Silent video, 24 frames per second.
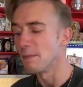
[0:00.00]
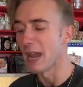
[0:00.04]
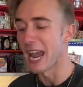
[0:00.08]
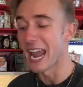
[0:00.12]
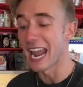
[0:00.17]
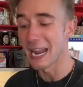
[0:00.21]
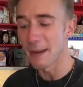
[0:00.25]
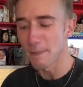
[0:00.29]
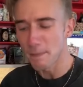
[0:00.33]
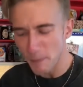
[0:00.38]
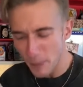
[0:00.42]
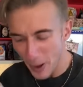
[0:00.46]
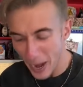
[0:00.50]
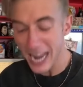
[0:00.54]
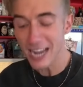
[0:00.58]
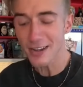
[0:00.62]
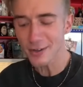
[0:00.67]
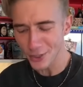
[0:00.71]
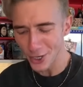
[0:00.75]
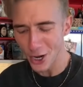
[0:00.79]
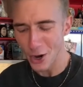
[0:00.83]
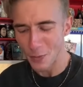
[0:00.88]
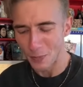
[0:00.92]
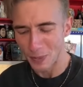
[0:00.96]
A
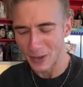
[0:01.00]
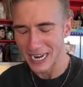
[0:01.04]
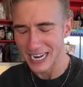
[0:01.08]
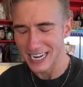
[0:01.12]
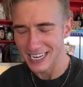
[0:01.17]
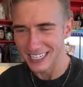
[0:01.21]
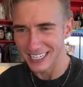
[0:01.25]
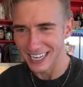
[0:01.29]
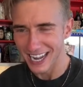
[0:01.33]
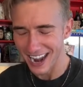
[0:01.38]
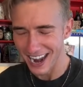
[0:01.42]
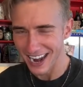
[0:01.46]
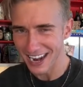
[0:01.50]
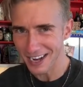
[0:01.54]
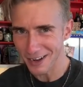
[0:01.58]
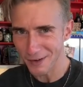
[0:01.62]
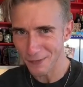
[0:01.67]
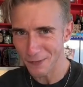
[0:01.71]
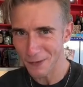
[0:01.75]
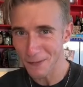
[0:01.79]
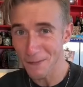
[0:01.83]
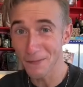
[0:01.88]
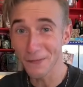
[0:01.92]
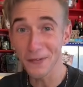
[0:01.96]
pinto bean cake
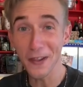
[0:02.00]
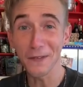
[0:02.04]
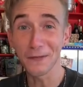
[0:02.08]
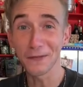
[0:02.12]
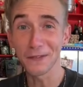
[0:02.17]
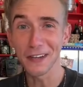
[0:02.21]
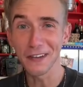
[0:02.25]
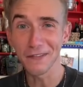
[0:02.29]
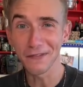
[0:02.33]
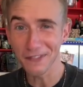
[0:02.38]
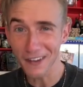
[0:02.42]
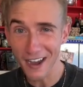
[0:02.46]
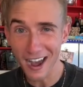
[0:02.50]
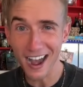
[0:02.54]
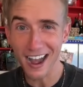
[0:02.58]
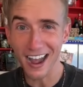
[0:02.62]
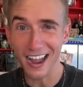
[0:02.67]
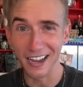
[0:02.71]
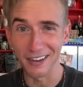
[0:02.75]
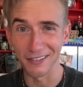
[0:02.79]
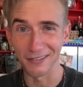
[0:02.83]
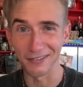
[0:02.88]
from 55.